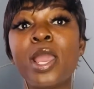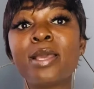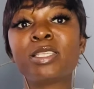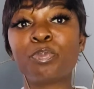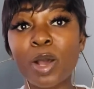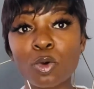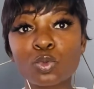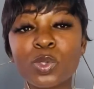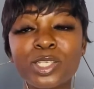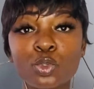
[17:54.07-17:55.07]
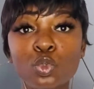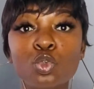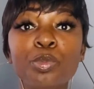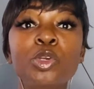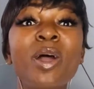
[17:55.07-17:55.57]
spouse who is soon to
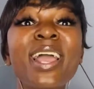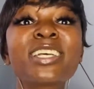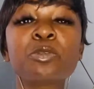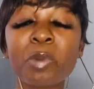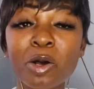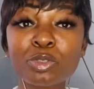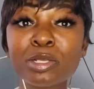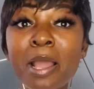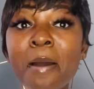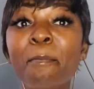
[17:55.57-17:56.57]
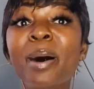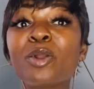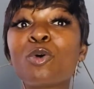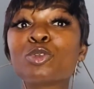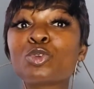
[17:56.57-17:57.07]
be your ex-spouse, but
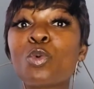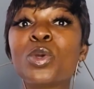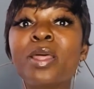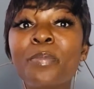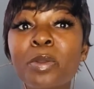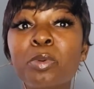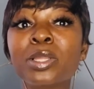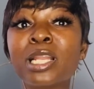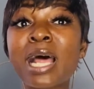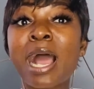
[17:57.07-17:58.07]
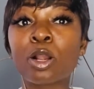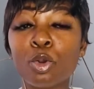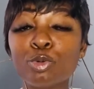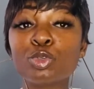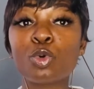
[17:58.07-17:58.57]
also with the people that are
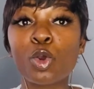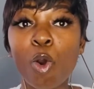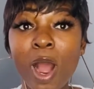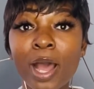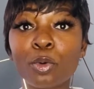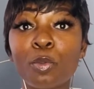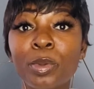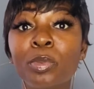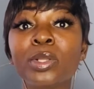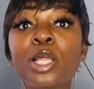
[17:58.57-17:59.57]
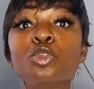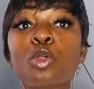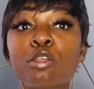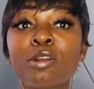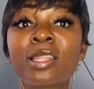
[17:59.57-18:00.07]
close to your heart or people that you
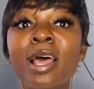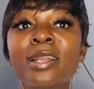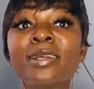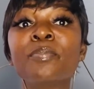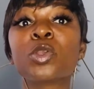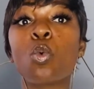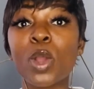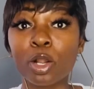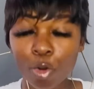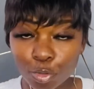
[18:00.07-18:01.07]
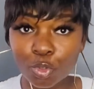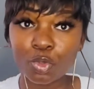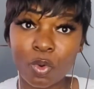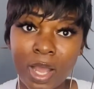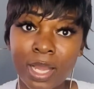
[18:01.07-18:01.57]
thought that were close to
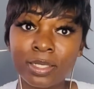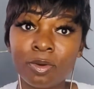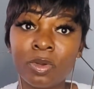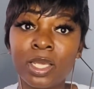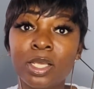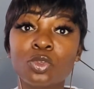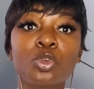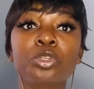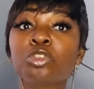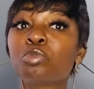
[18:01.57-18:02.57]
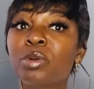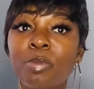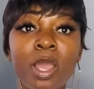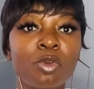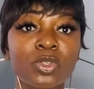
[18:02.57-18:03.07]
your heart. Okay, so you need to
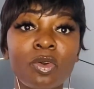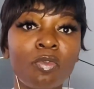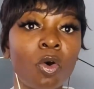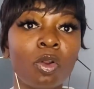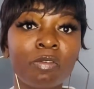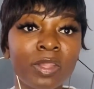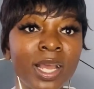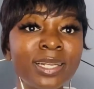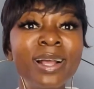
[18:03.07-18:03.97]
prepare yourself for all of that.